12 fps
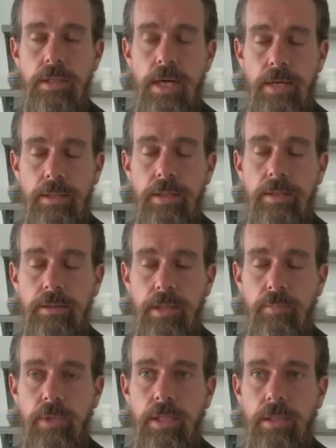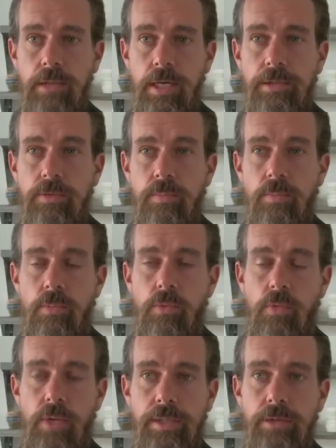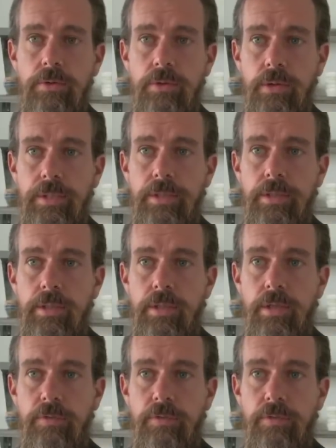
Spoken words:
a lock and can be unlocked when you delete the...